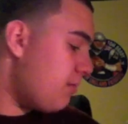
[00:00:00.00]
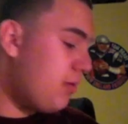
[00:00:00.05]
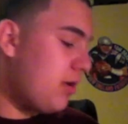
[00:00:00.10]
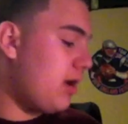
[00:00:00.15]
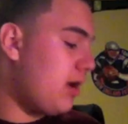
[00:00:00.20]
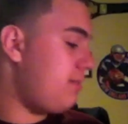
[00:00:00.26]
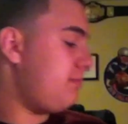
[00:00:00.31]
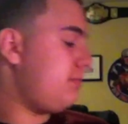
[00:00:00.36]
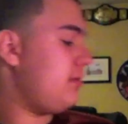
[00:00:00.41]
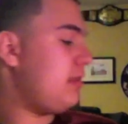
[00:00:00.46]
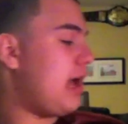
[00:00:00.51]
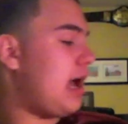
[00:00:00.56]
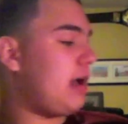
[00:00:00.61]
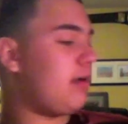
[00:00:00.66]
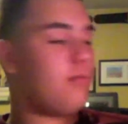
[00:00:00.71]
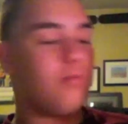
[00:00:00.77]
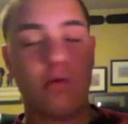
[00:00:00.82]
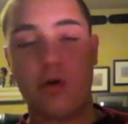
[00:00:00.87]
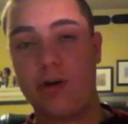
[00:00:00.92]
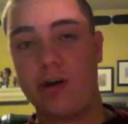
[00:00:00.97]
But
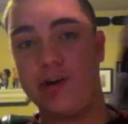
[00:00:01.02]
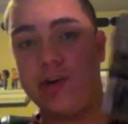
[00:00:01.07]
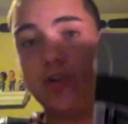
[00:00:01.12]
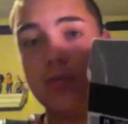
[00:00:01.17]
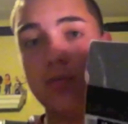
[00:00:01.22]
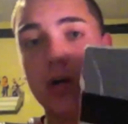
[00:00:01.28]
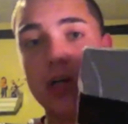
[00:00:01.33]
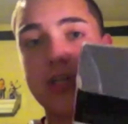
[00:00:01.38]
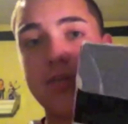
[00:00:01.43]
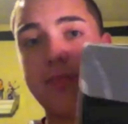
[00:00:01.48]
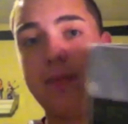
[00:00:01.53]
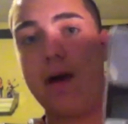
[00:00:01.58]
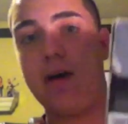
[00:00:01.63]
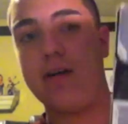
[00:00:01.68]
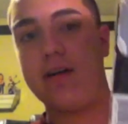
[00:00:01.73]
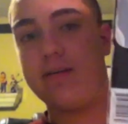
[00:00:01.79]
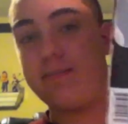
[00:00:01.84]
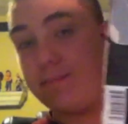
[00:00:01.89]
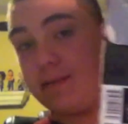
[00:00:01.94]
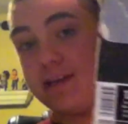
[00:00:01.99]
not worrying too much
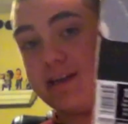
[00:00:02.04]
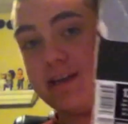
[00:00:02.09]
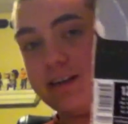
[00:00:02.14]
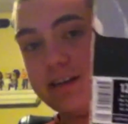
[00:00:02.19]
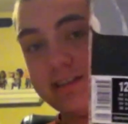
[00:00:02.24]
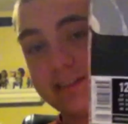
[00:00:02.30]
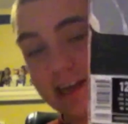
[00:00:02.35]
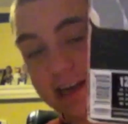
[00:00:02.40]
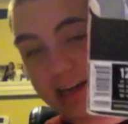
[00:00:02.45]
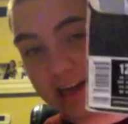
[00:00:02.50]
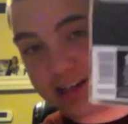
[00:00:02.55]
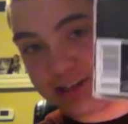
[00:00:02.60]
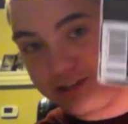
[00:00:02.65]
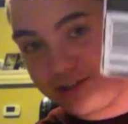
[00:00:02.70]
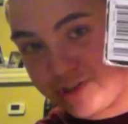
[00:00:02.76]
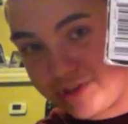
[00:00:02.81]
about it because I got the